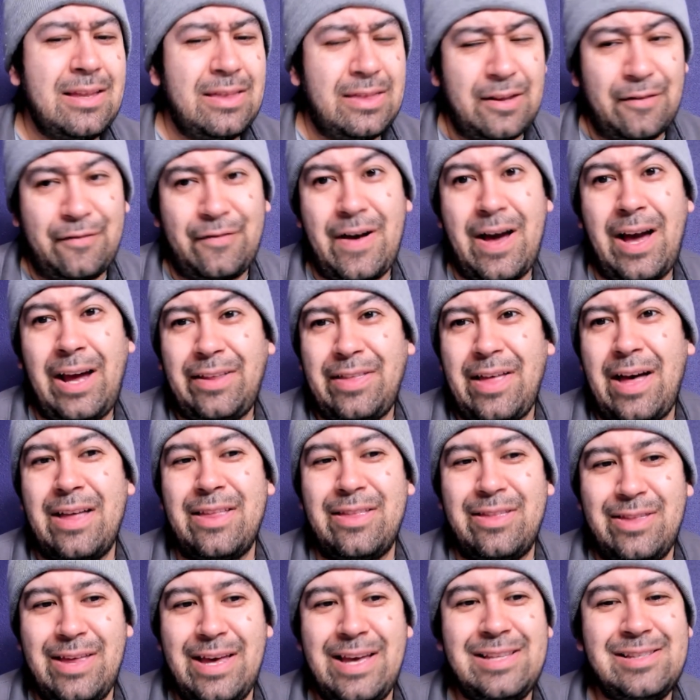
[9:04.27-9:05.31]
The fact
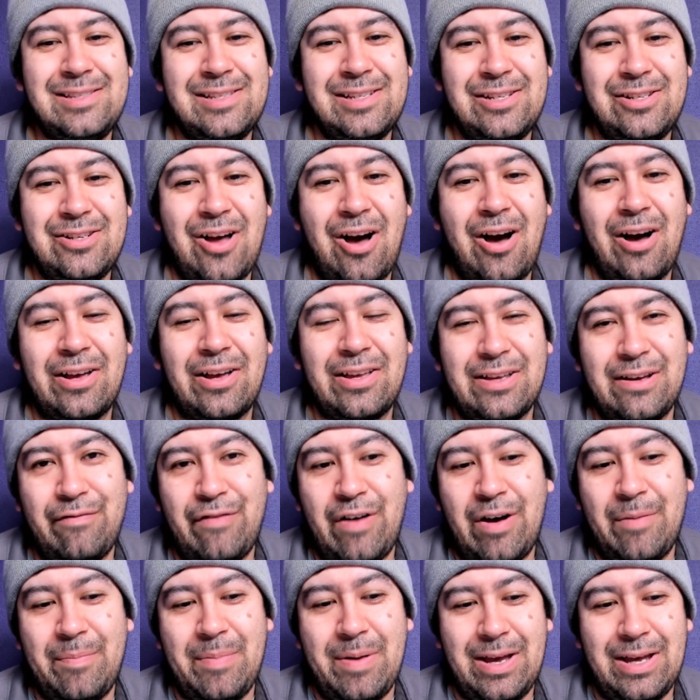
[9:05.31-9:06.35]
that they did not give
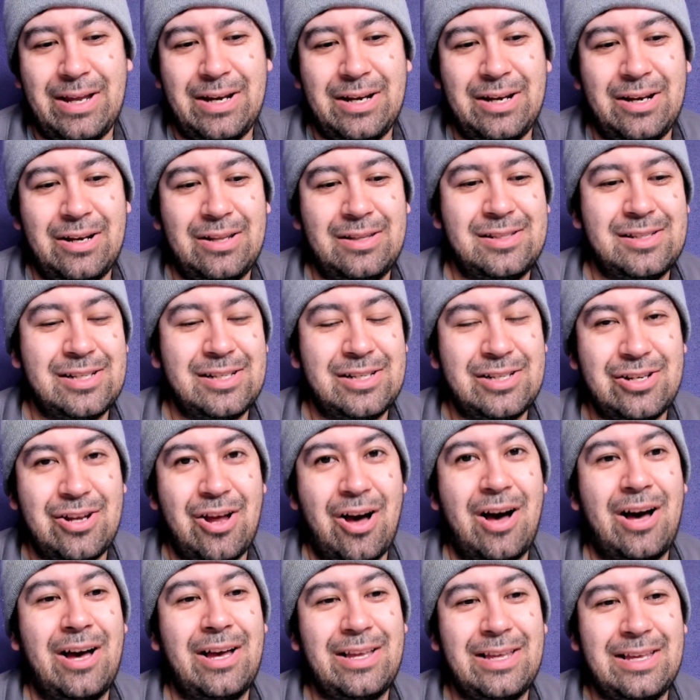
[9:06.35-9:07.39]
up and did
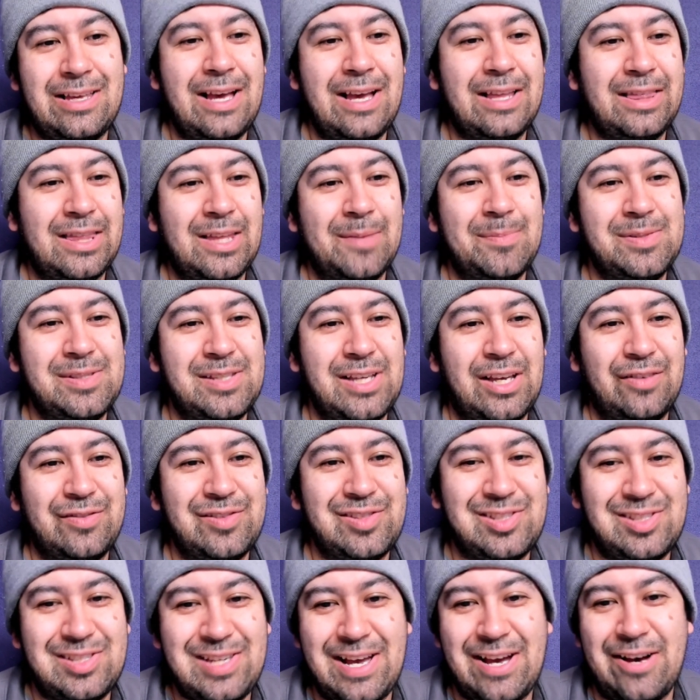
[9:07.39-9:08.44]
not get themselves
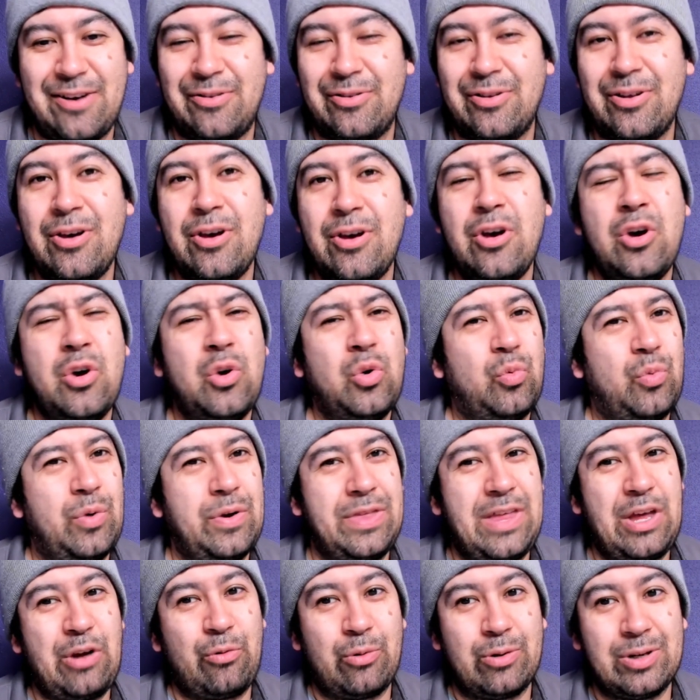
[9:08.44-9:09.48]
down when
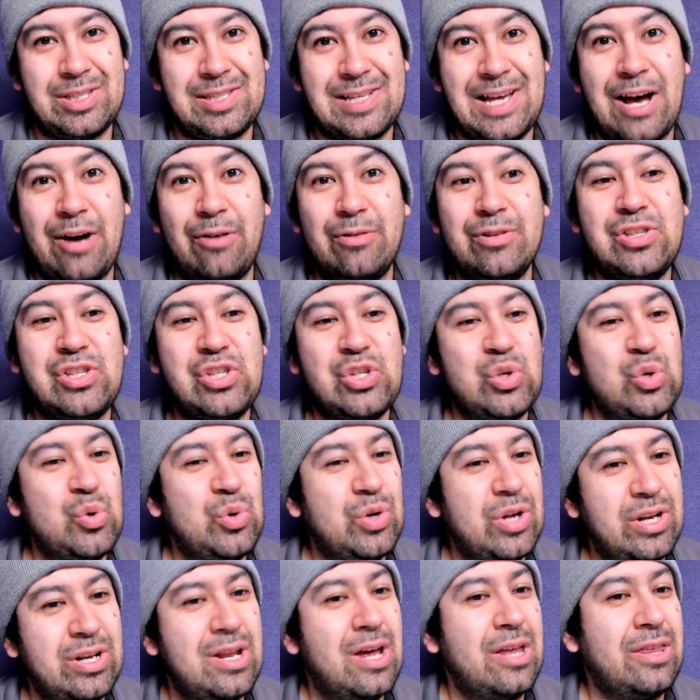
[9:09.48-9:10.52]
they were down
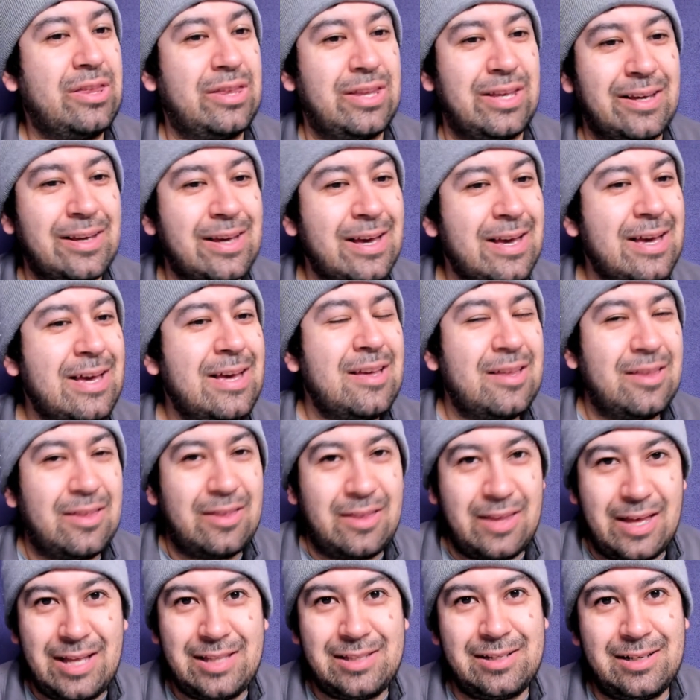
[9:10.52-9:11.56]
2-0,
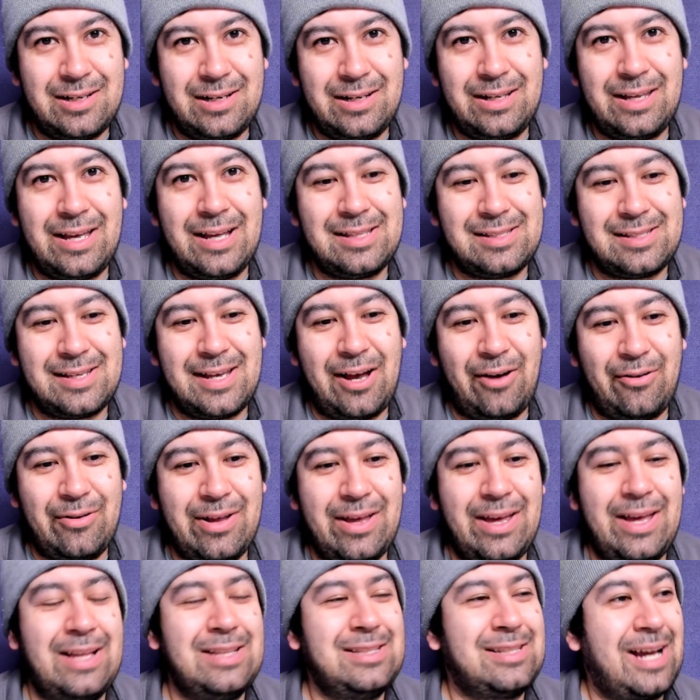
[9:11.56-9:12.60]
they didn't get down
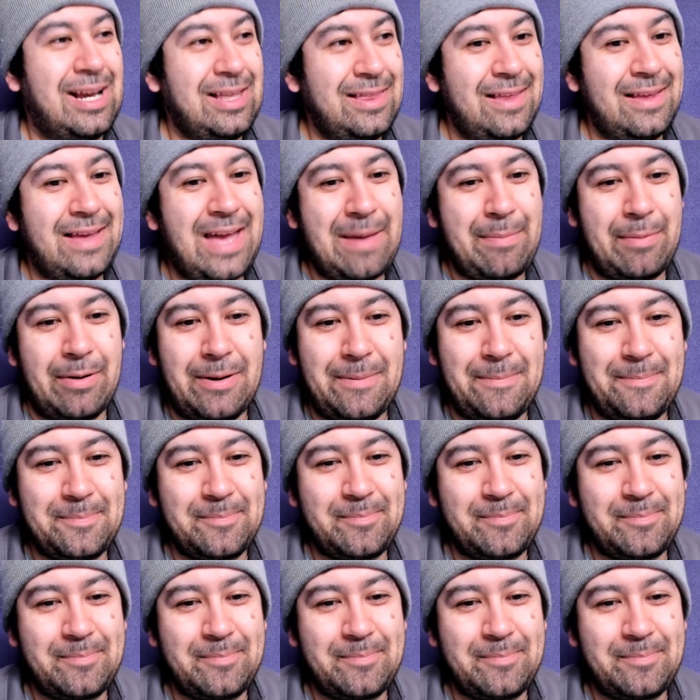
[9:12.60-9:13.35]
and tied the game up.